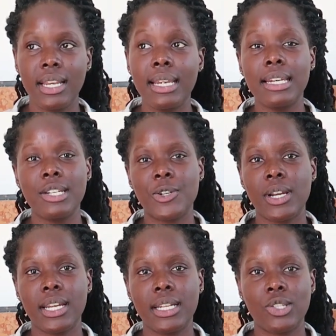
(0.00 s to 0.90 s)

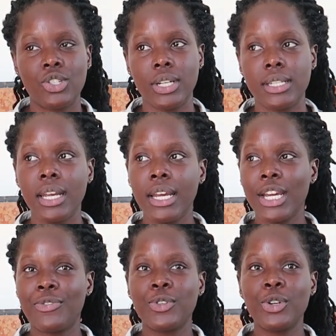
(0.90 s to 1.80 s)
Literally, it's shit.
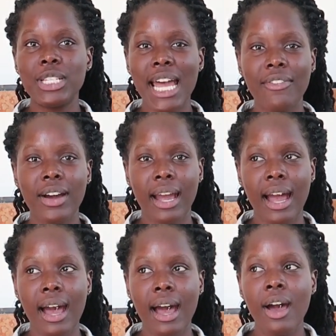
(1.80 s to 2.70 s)
If you don't have a
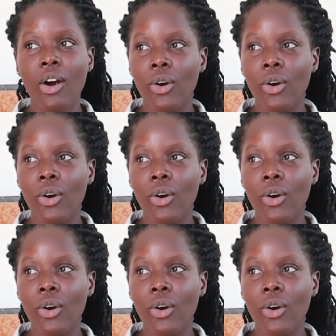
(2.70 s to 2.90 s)
car,